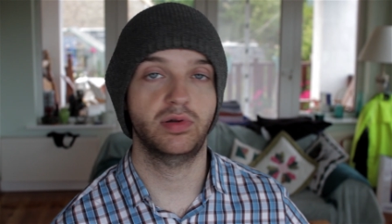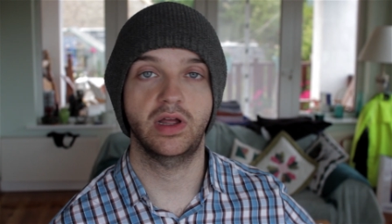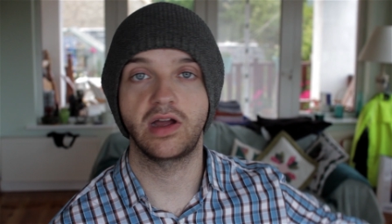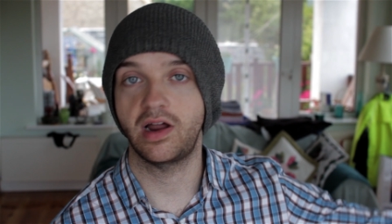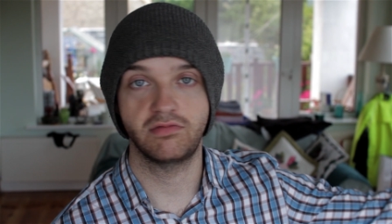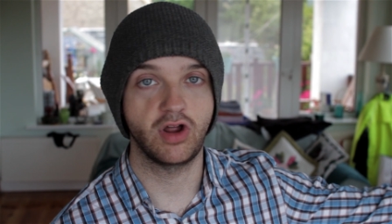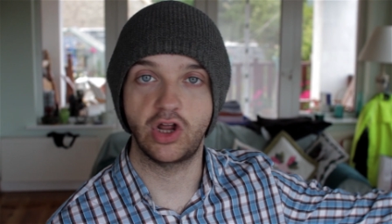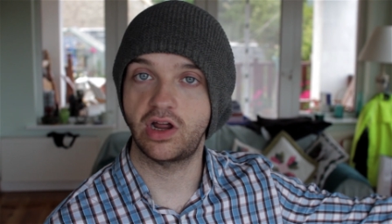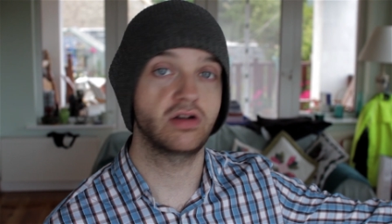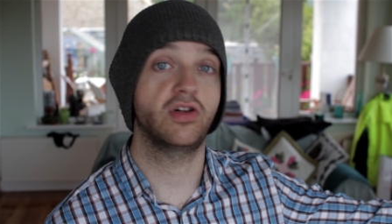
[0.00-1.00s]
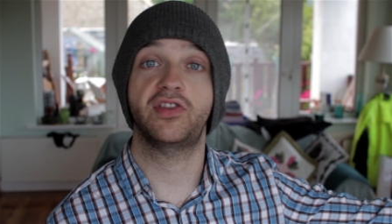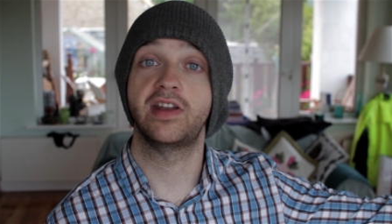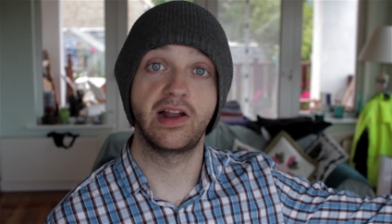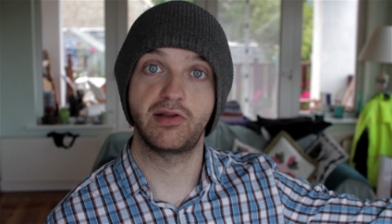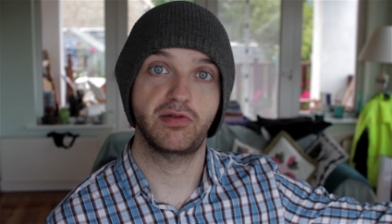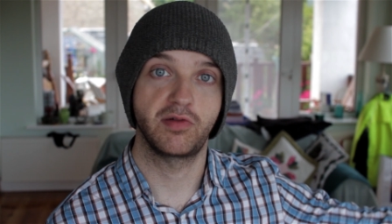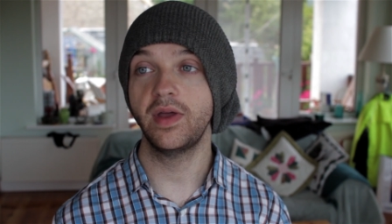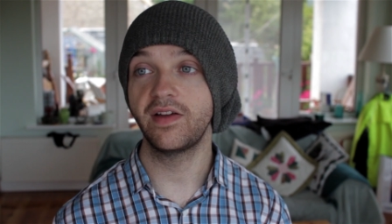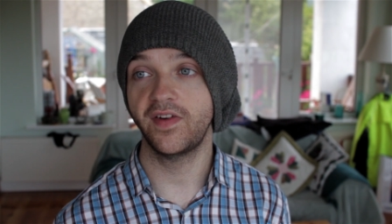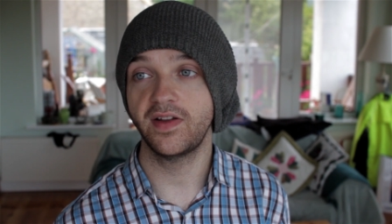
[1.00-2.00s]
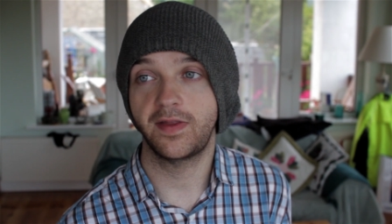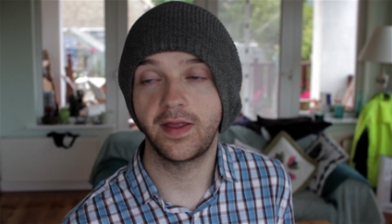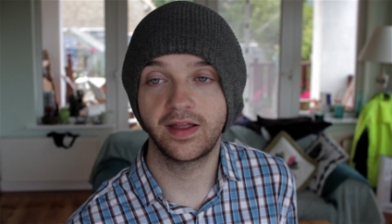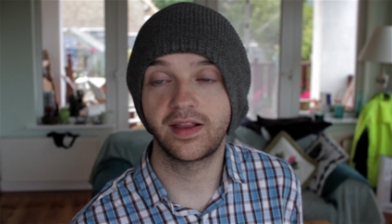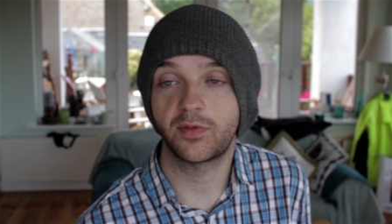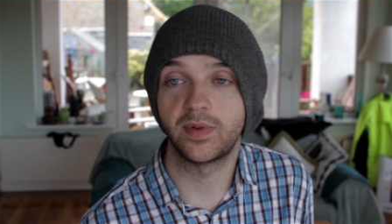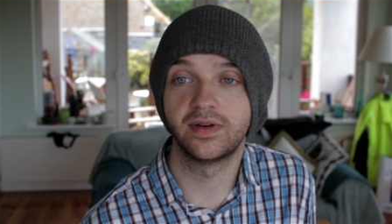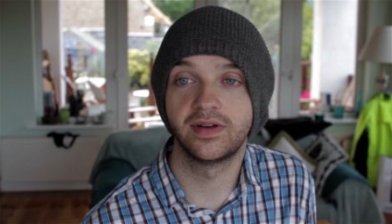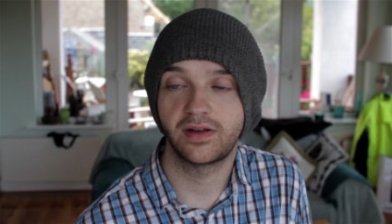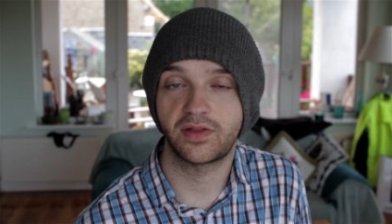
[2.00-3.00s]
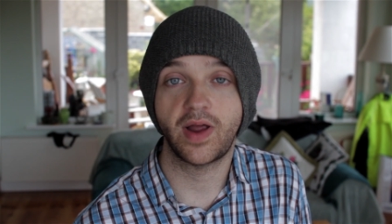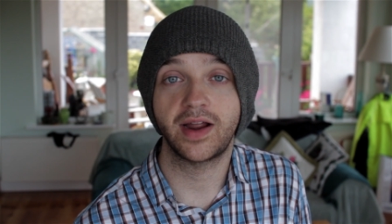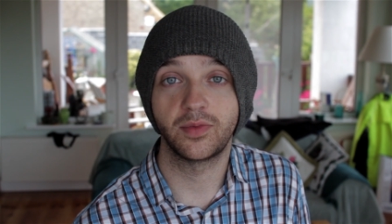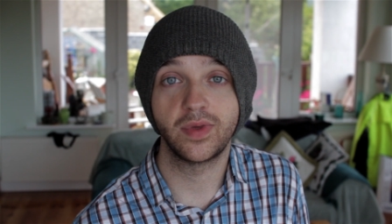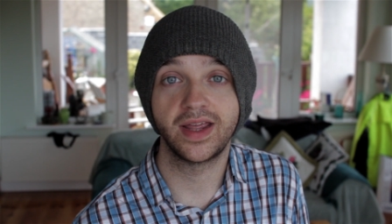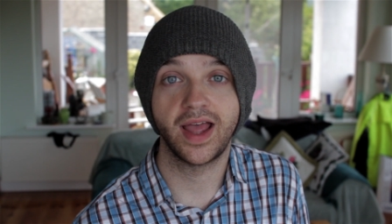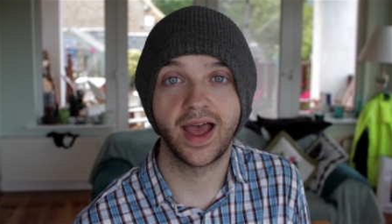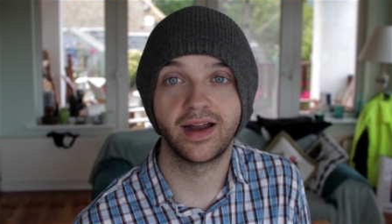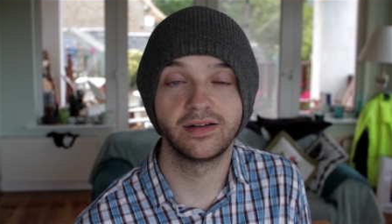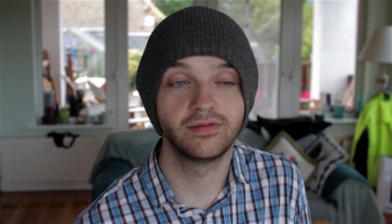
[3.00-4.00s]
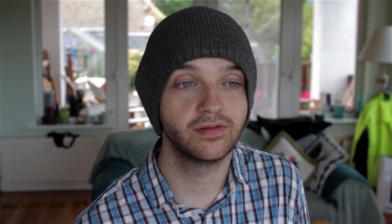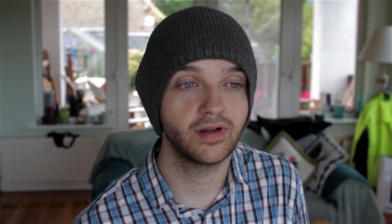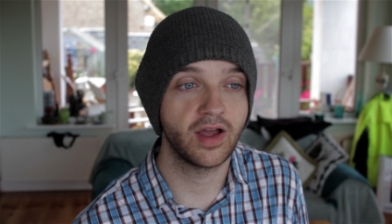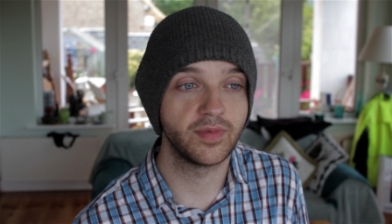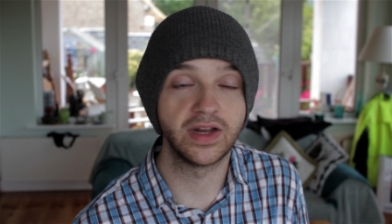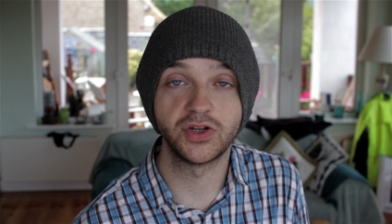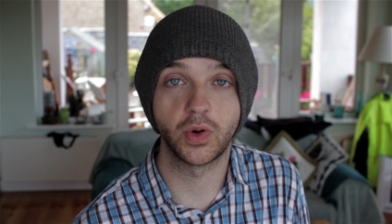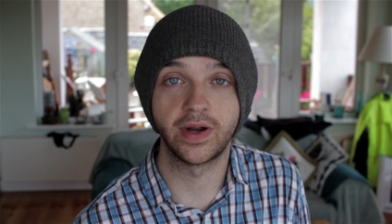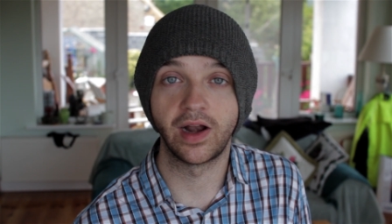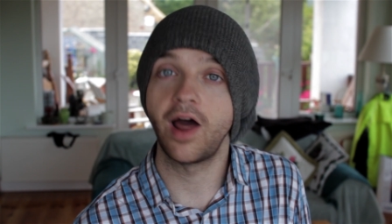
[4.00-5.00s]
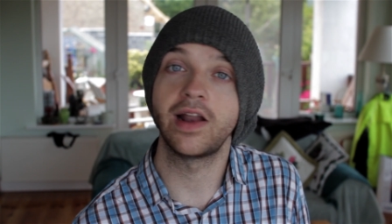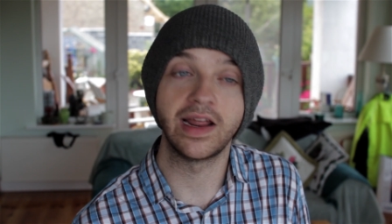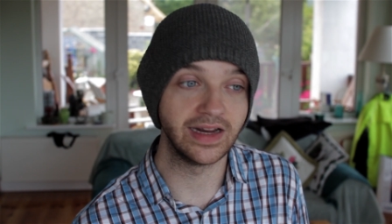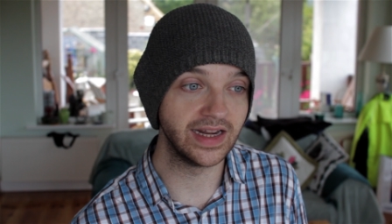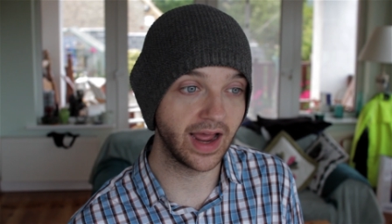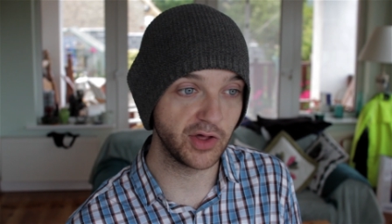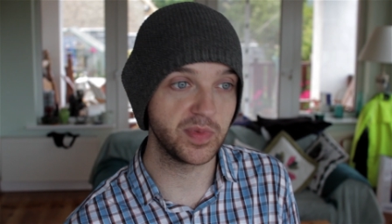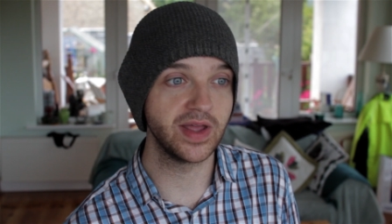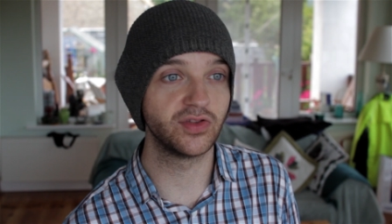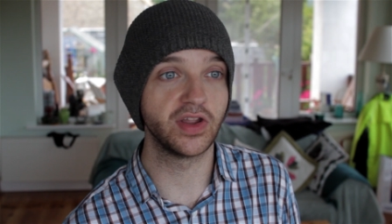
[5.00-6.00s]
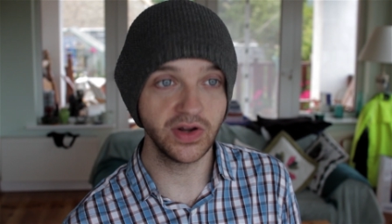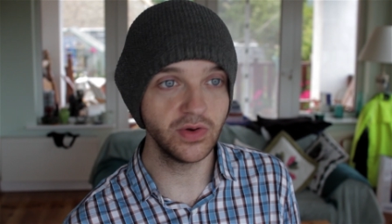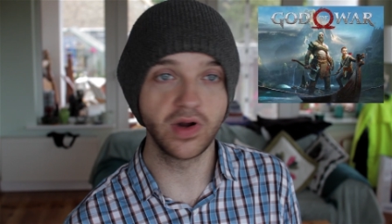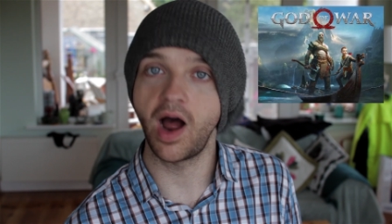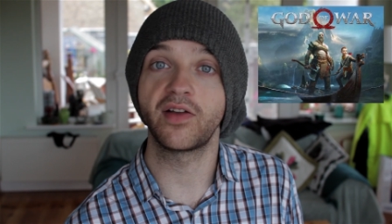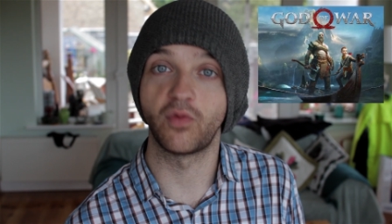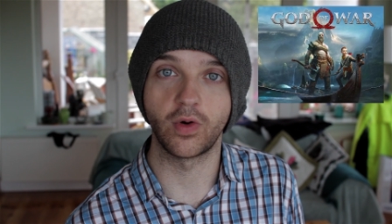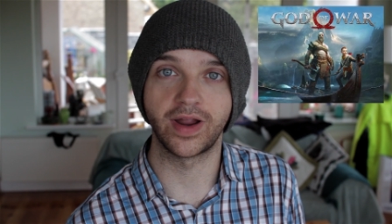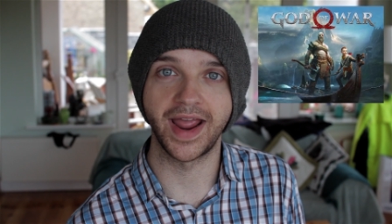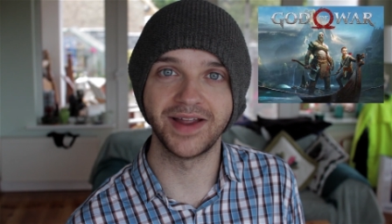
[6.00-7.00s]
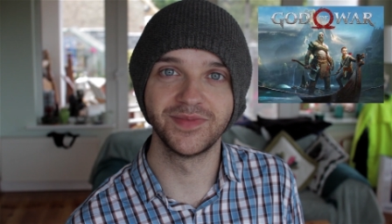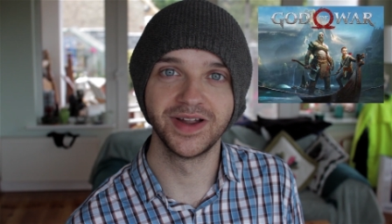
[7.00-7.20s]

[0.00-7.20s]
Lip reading: I got nothing else. Big first thing that's been distracting me and I've been enjoying a lot lately has been the new God of War game.